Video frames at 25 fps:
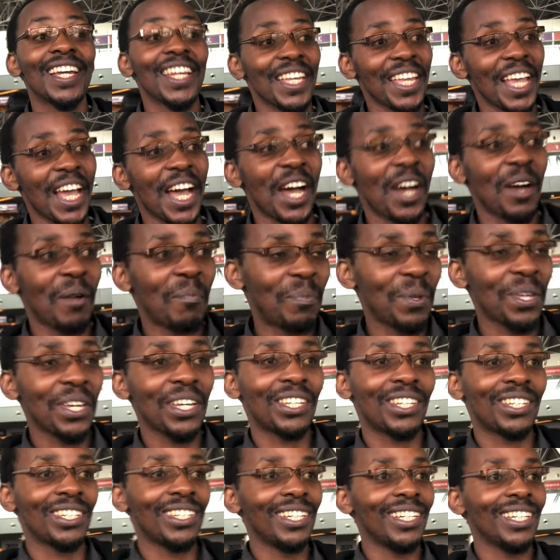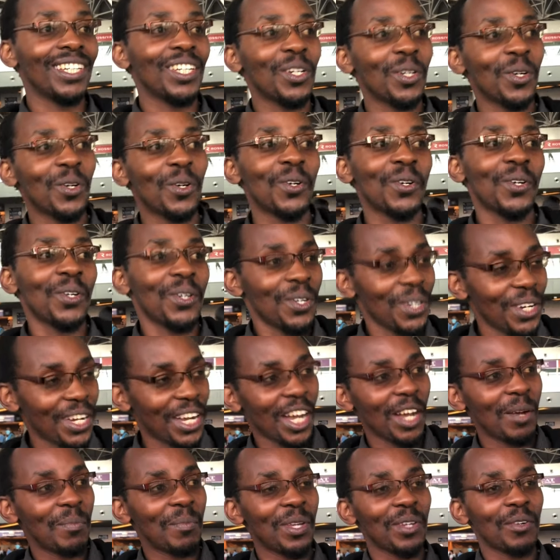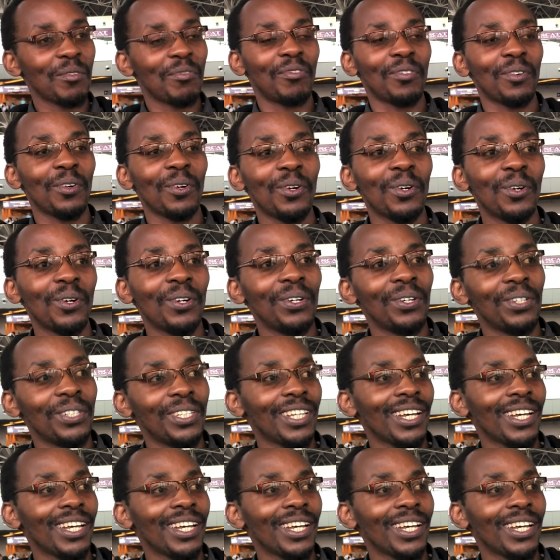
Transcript: Yeah, PhD or coming for